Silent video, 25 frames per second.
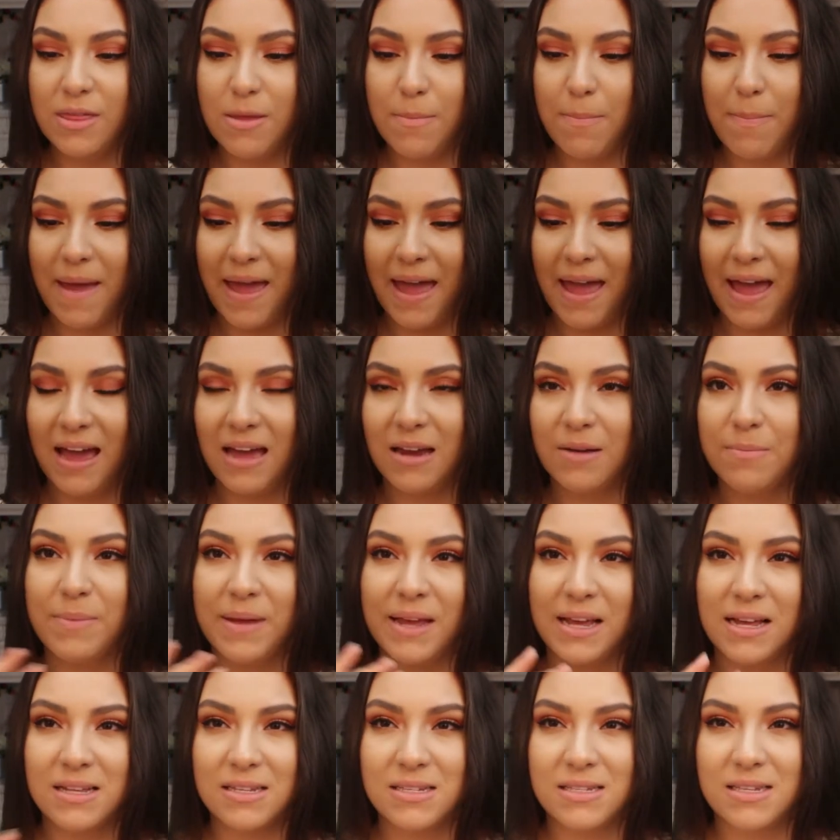the pan
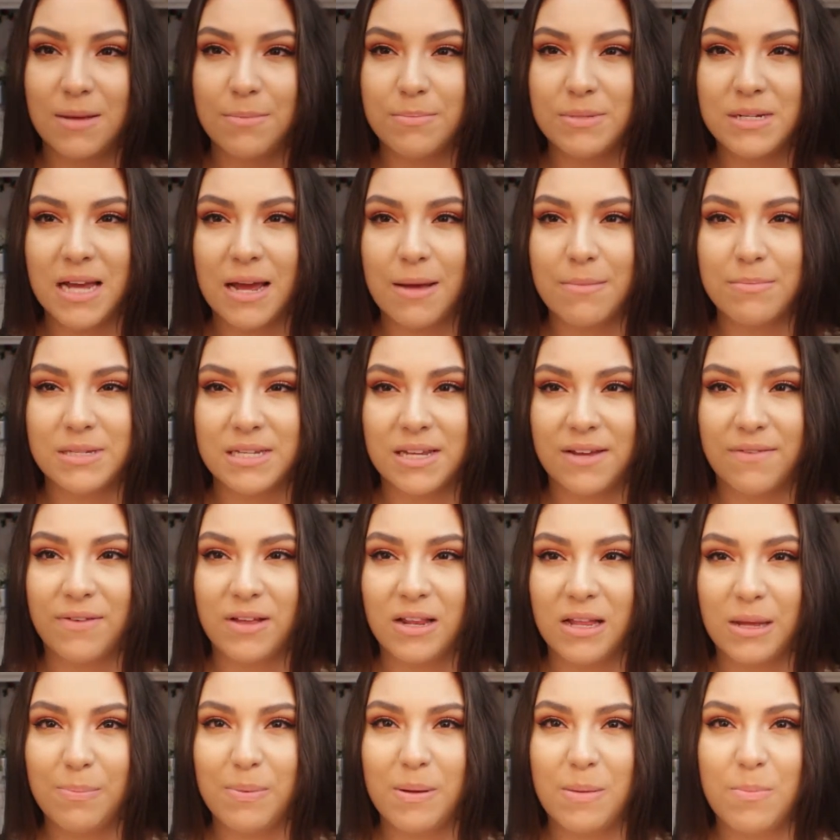because sometimes I feel
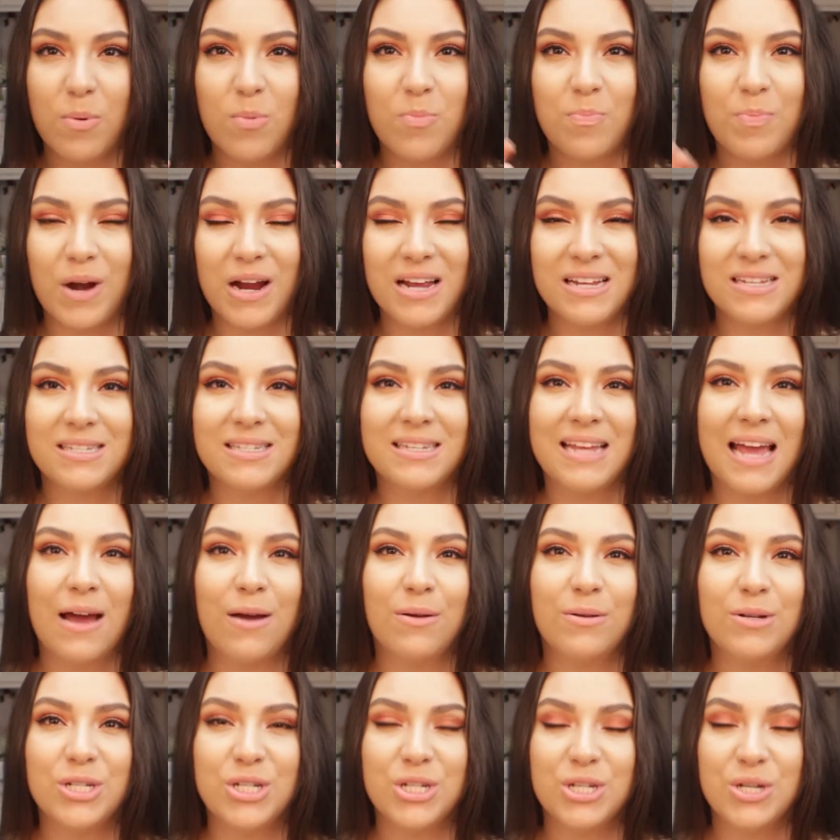like people press
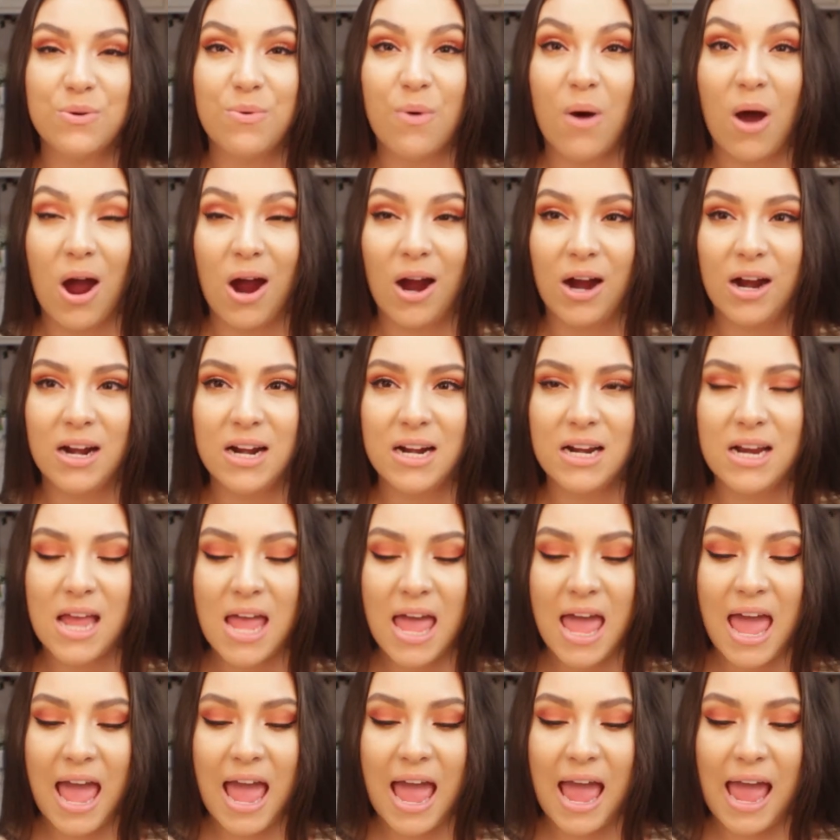down too hard.
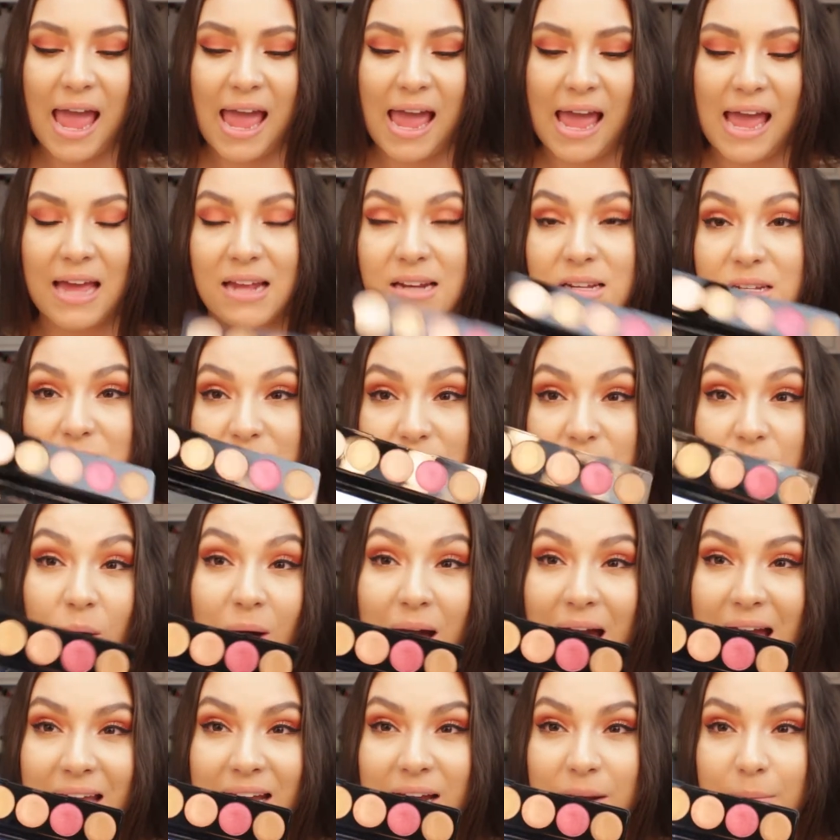And so
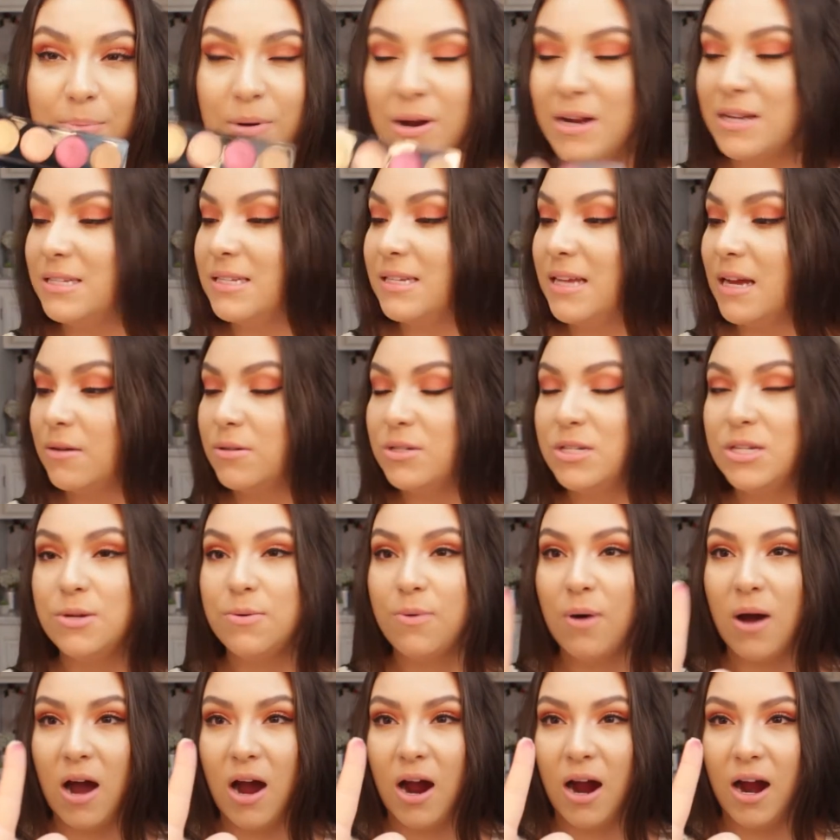I didn't press down too
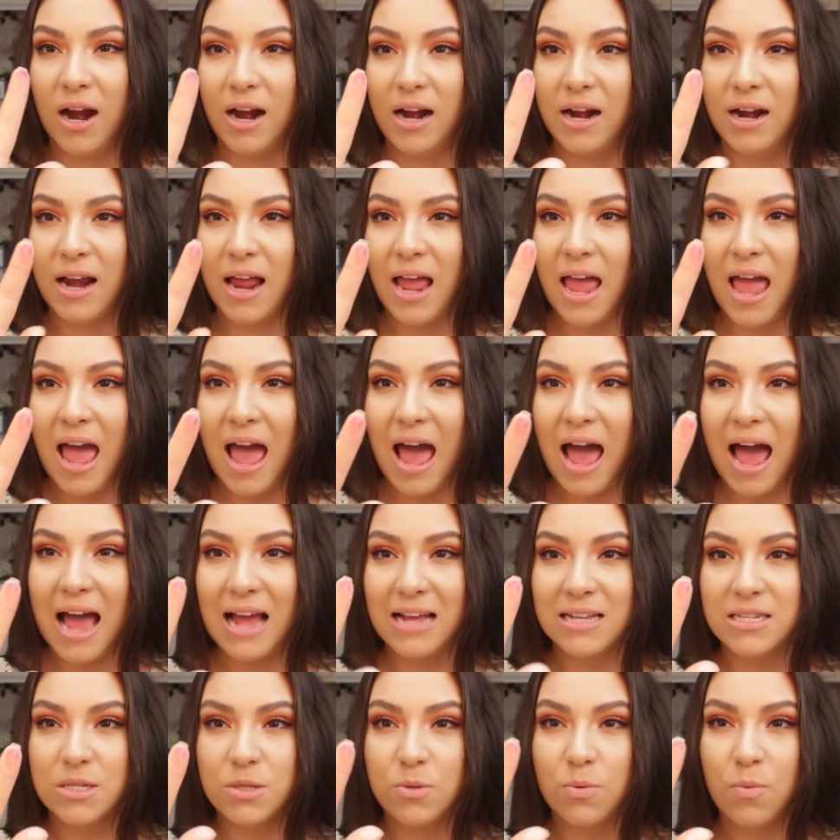hard.
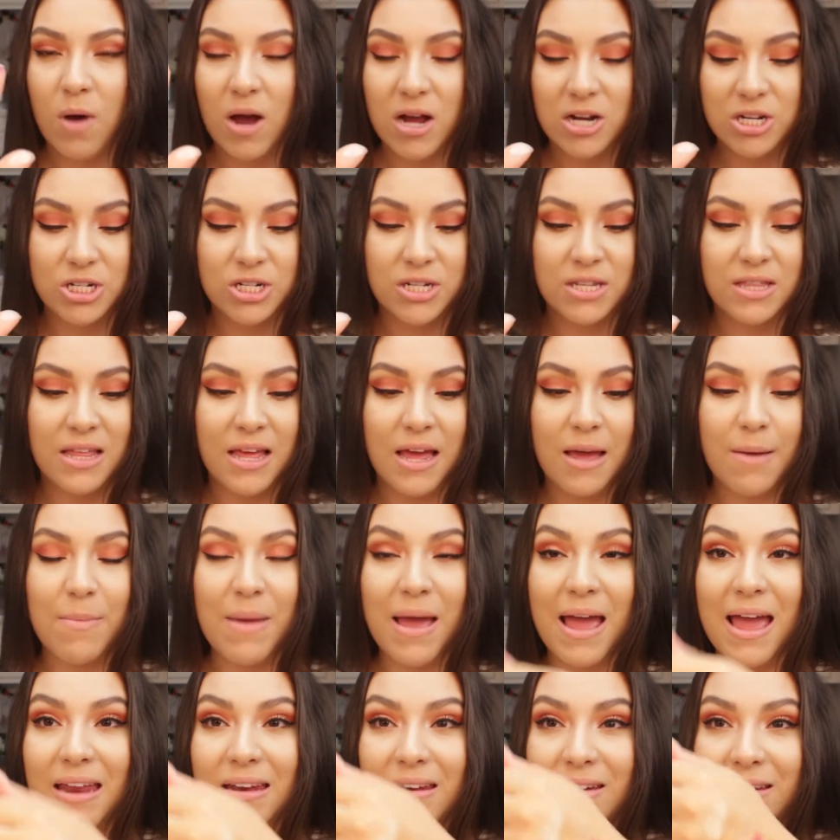I swatched them
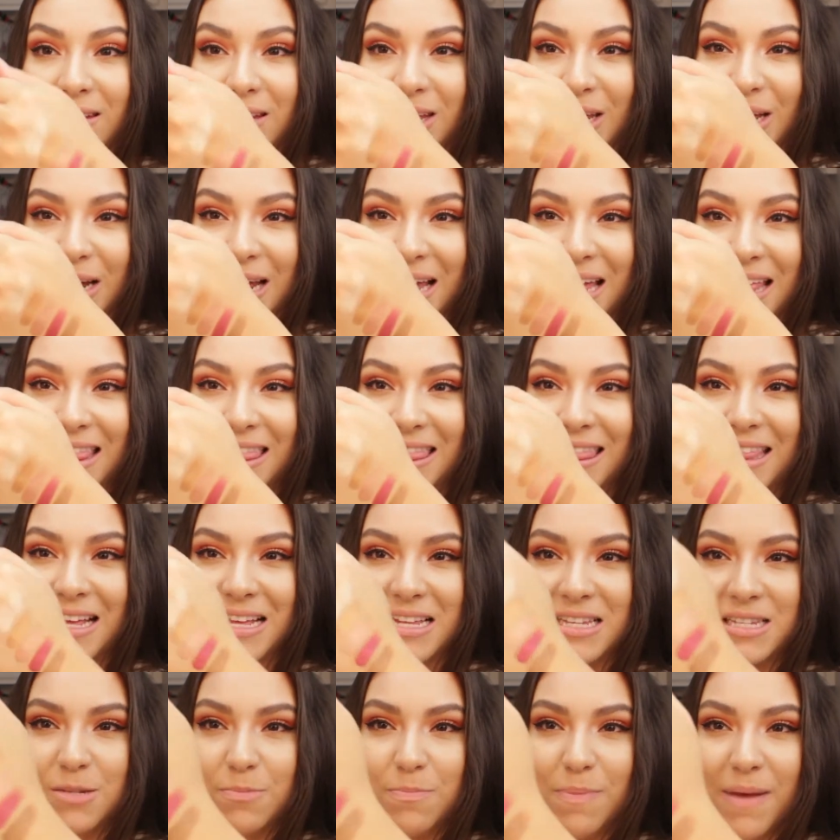and look at this